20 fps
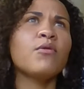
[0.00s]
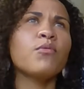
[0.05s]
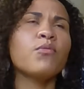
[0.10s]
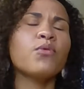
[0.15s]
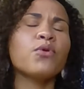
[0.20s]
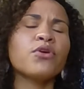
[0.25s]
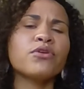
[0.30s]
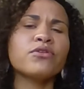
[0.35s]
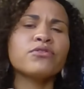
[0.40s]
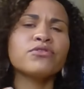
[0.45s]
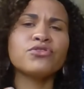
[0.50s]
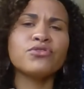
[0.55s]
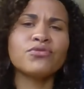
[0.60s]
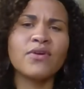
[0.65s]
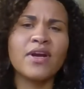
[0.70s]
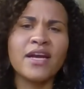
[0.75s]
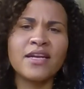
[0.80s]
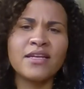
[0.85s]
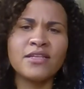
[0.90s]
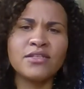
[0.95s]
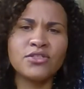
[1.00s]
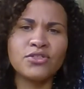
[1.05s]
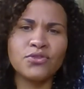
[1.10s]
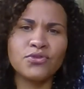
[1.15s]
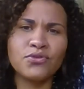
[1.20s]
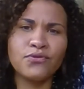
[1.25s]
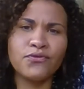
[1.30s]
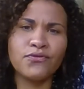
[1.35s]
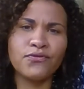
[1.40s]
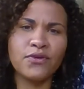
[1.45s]
we're trying
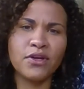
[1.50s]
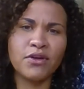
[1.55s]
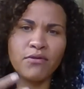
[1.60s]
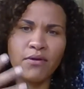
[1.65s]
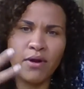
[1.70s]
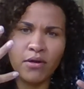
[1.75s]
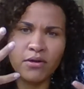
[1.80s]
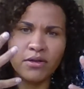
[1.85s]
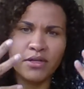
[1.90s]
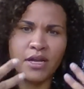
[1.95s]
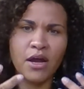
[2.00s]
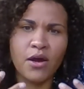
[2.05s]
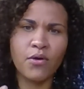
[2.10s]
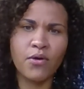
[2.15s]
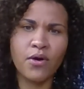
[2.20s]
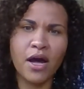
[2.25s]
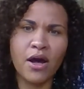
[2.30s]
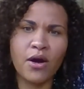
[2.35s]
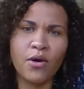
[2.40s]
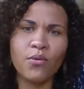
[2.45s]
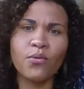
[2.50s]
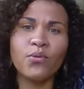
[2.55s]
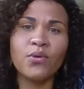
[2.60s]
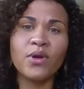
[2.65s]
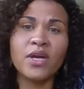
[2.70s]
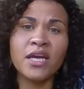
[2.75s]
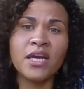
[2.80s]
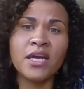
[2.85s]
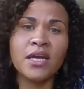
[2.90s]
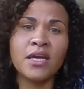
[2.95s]
to figure out now how
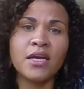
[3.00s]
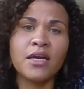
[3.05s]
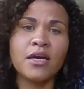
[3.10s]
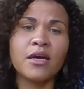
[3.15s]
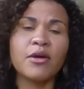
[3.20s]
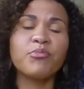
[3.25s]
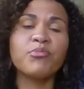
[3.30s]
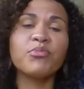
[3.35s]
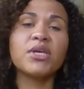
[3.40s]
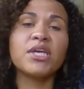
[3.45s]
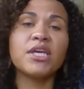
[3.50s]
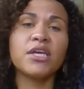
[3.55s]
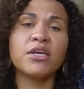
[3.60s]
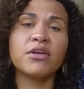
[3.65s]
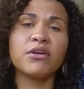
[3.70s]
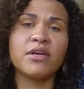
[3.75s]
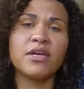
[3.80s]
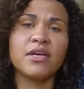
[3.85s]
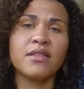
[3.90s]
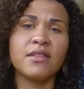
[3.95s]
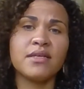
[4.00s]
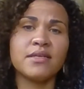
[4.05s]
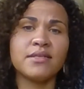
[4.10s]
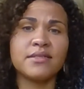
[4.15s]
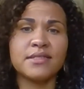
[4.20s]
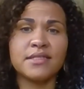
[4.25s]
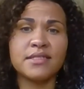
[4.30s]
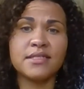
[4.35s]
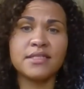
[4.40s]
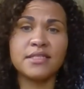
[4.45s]
we appear in this
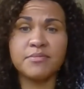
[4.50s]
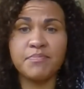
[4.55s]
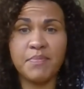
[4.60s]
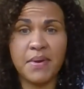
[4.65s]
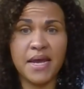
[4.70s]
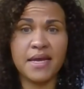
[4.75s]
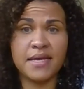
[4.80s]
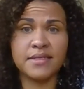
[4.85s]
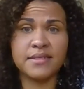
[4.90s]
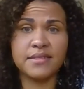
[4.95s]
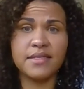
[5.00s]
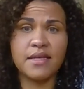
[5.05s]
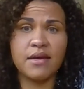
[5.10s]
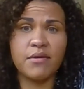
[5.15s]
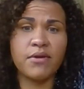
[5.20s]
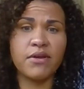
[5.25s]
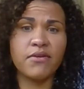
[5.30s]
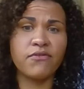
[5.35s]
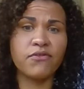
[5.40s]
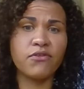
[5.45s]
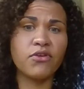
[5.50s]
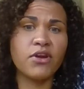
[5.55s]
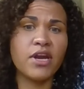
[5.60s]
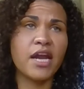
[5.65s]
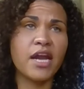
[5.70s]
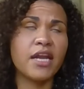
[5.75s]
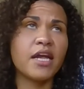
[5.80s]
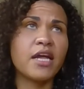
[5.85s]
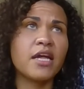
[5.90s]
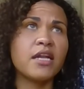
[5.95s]
space that we've
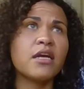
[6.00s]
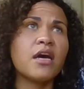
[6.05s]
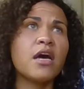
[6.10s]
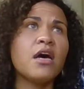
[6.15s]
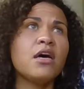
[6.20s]
created.